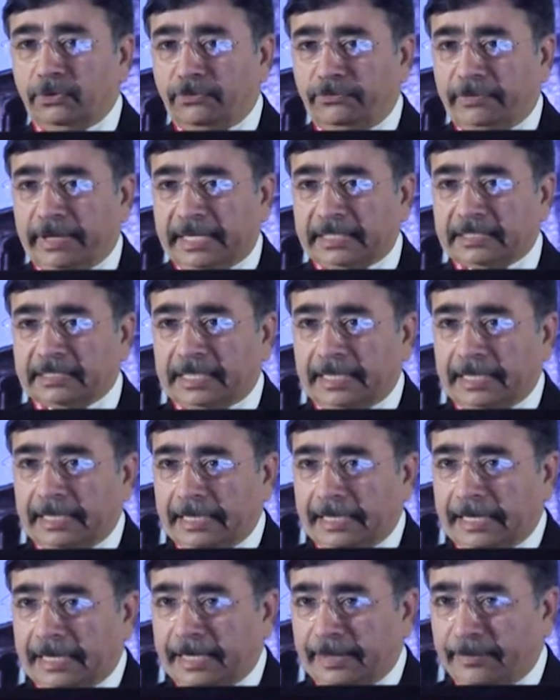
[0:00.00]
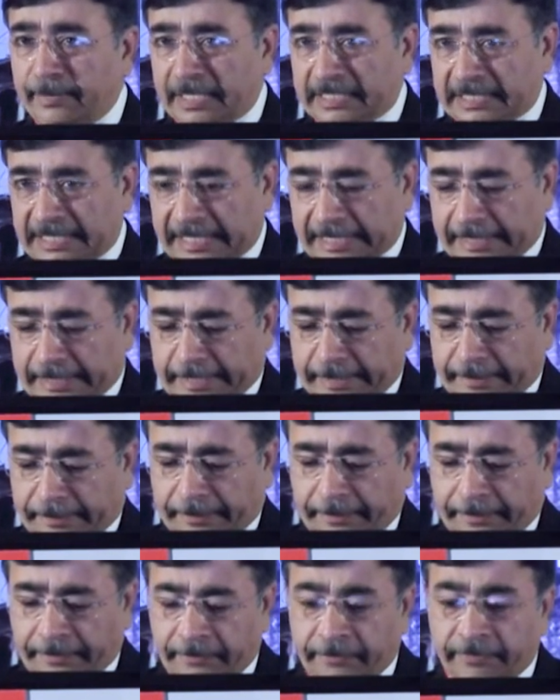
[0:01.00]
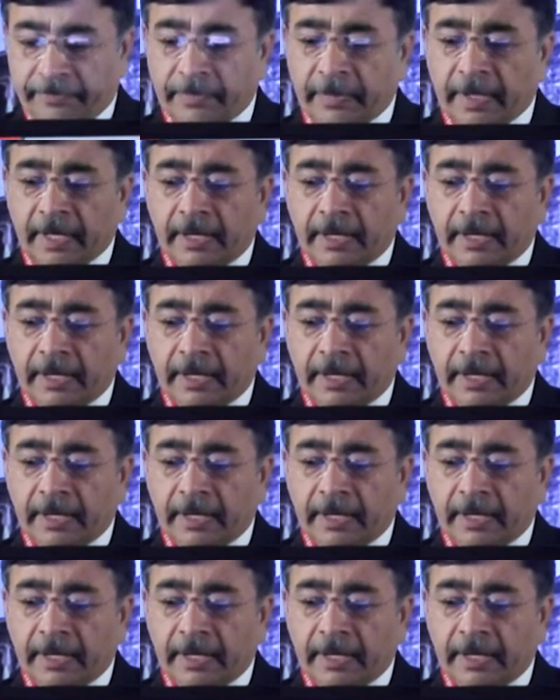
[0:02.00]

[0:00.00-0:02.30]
good weighing scale and a measurement tape.